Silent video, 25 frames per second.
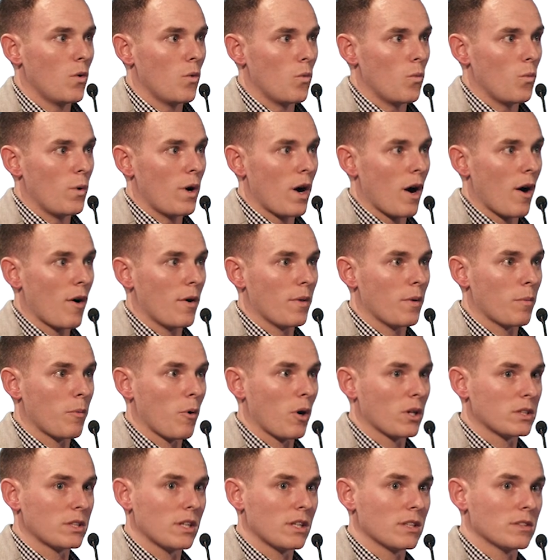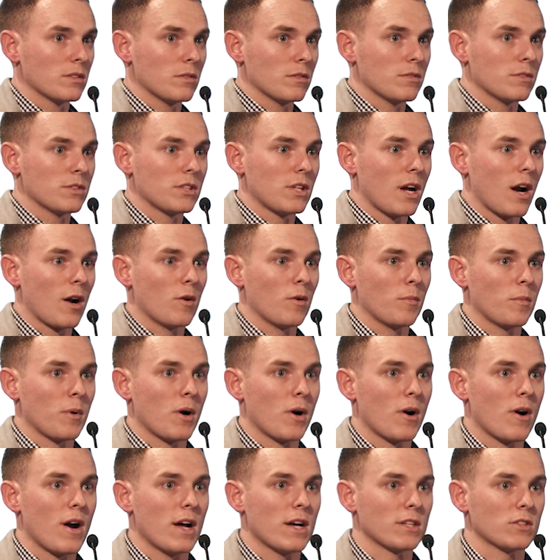We are in the process of starting up
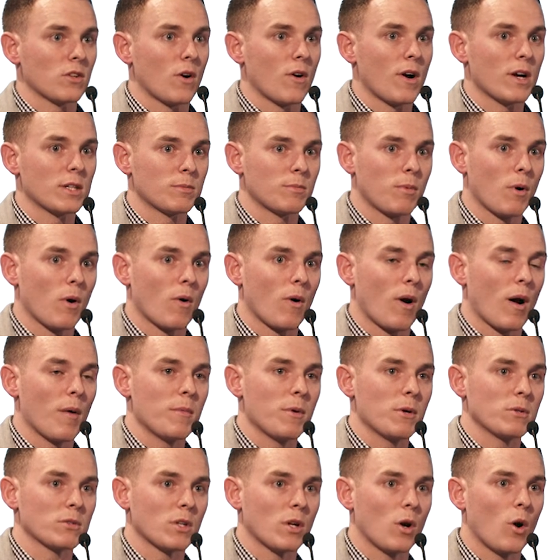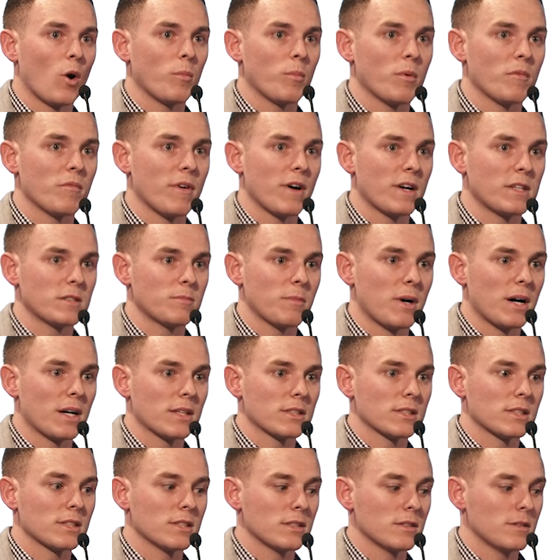our SRS program using open face
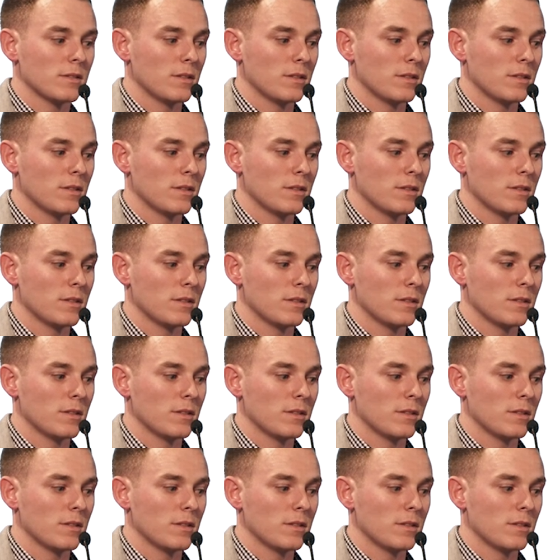masks,